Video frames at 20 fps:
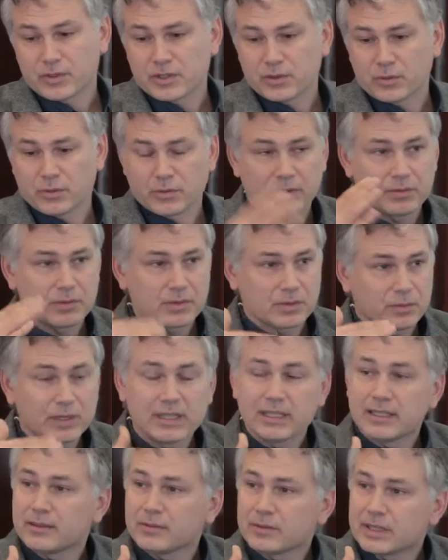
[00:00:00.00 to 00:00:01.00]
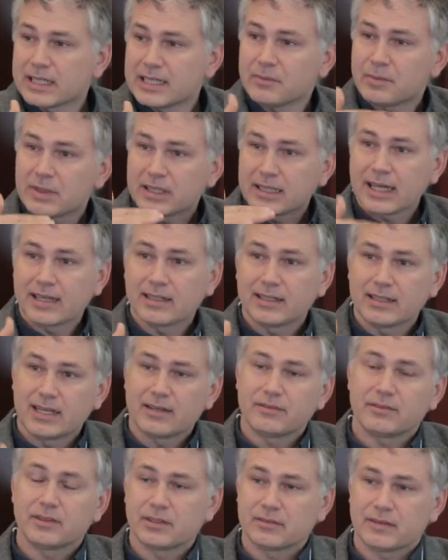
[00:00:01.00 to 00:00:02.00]
So it was really keeping that
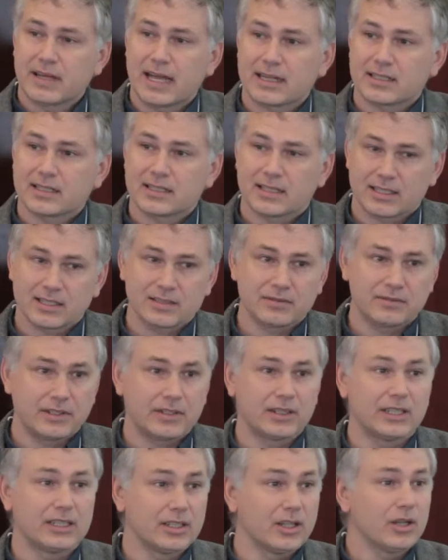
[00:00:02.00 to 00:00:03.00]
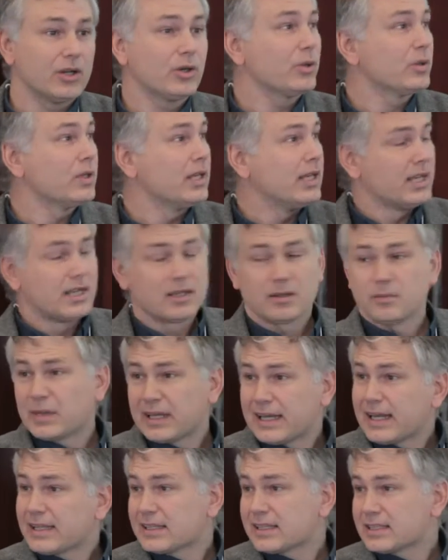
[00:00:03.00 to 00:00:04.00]
level of access very low,
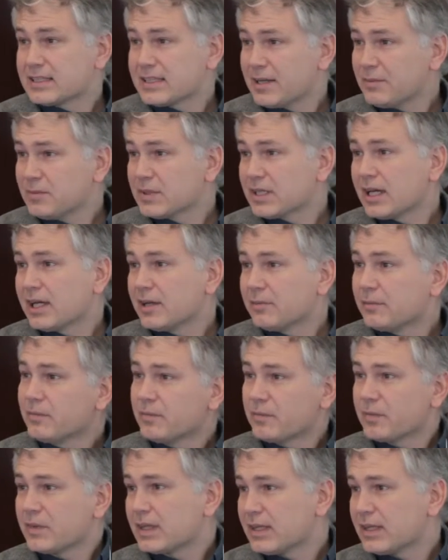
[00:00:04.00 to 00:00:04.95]
but at the same time